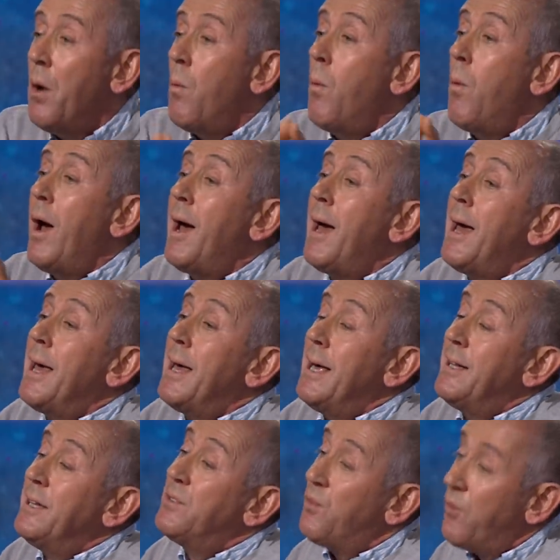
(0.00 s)
where
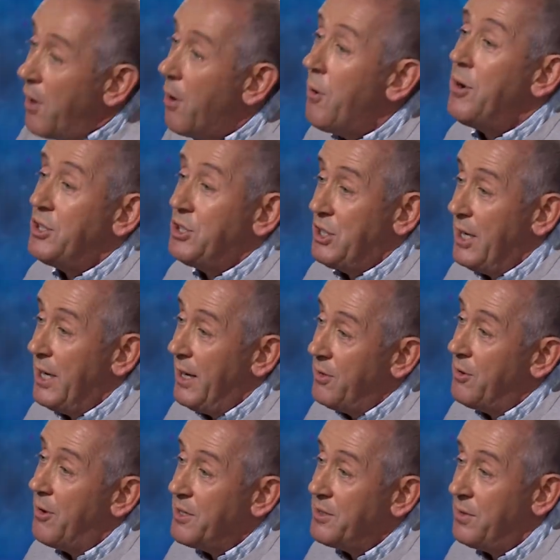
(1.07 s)
it is flourishing in
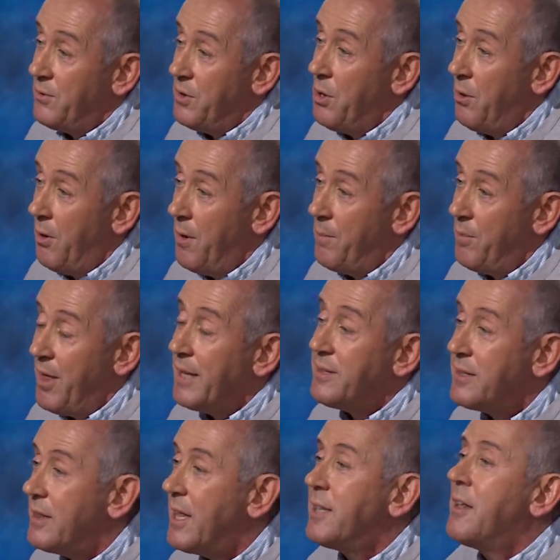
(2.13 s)
the rest of Europe?
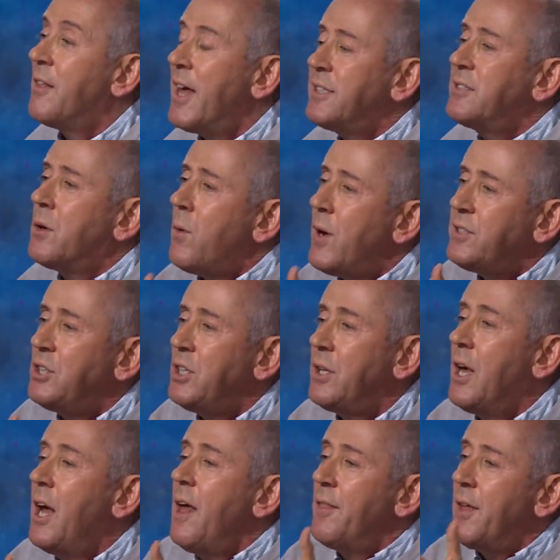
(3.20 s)
That's a
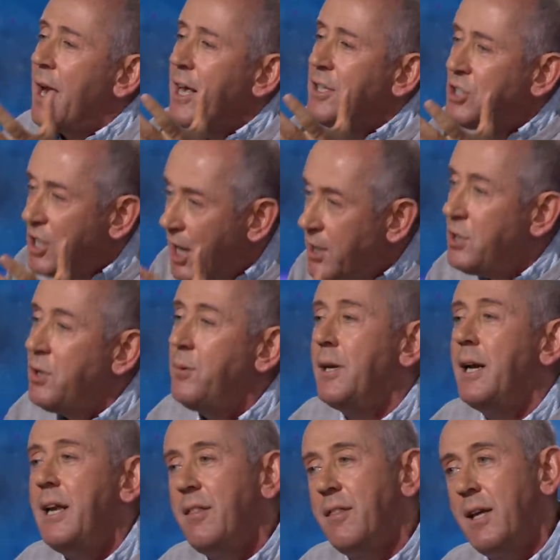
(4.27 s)
question that I
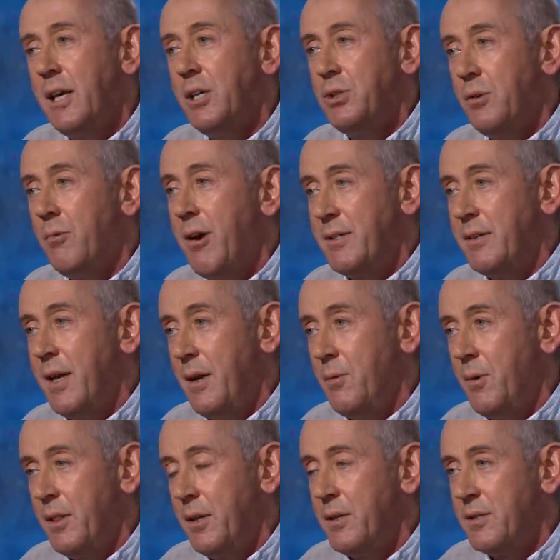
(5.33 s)
genuinely think should resonate
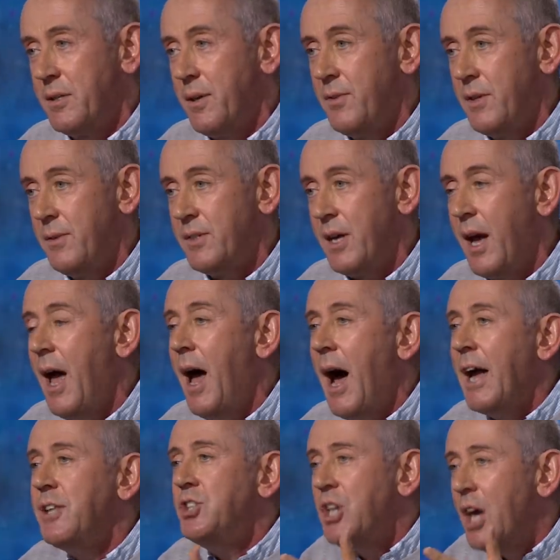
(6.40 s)
with conservatives.
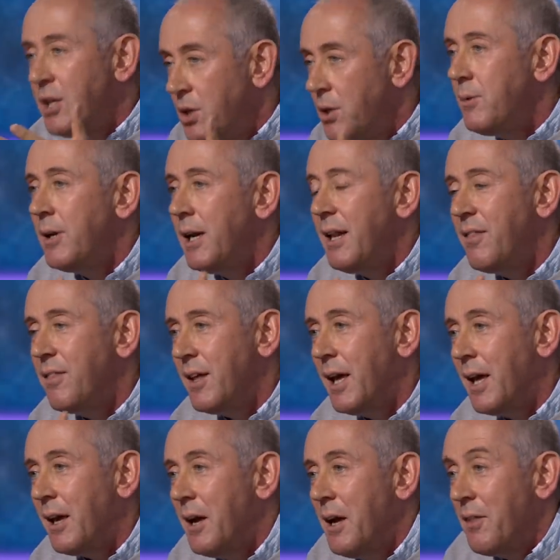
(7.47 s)
I genuinely
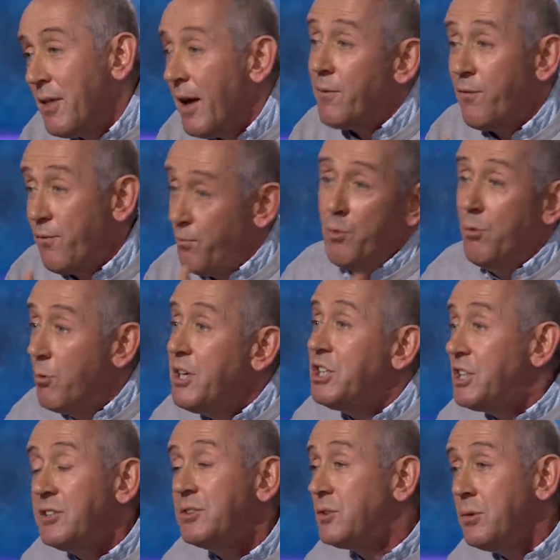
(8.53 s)
think that
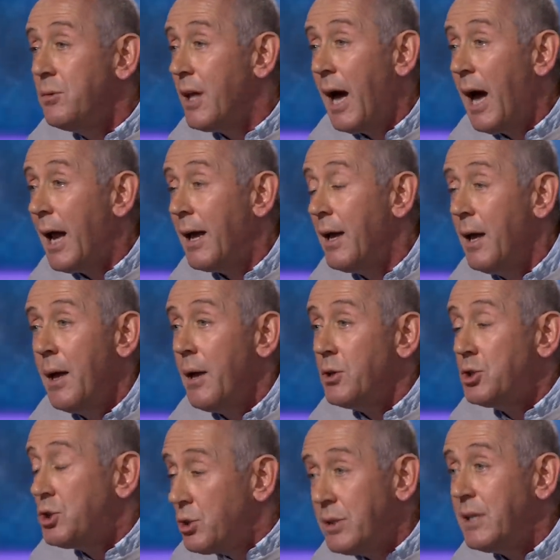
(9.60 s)
Rishi Sunak
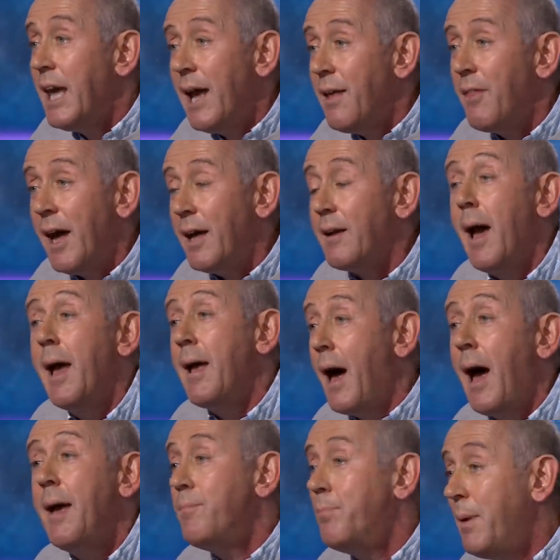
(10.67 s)
should get that.
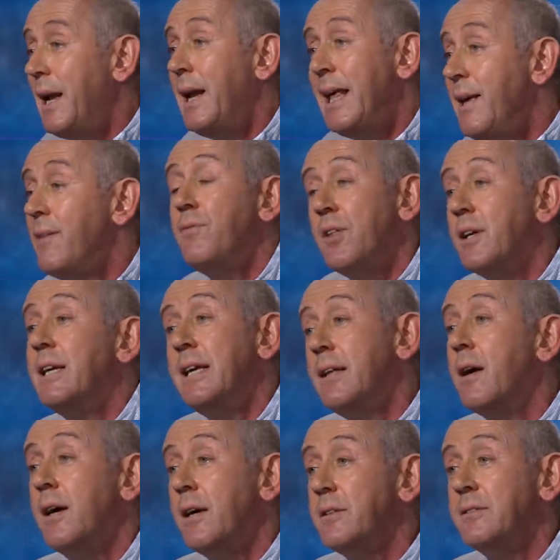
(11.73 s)
I believe that he
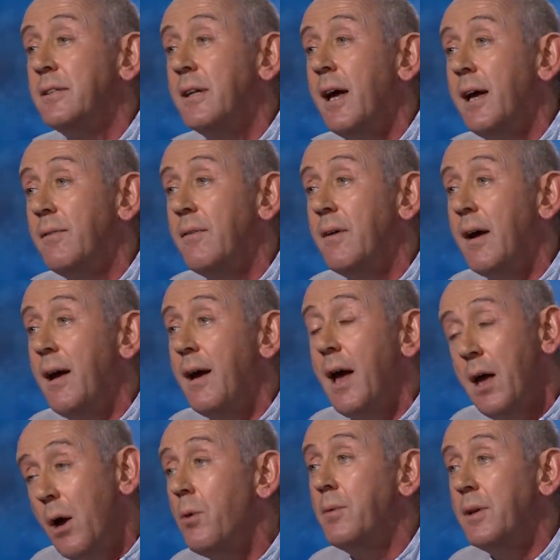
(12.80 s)
does, and I
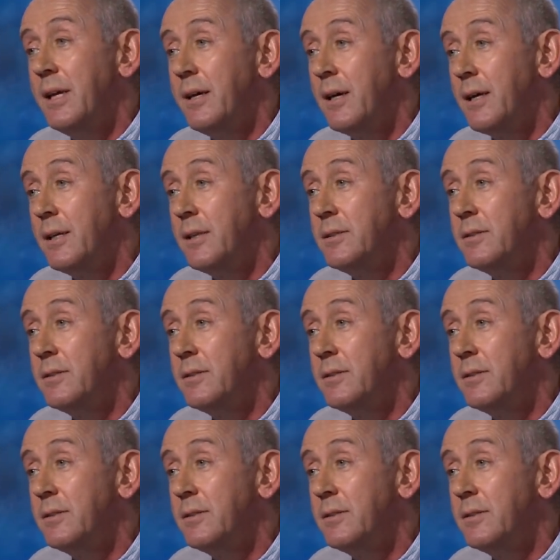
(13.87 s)
hope that he does.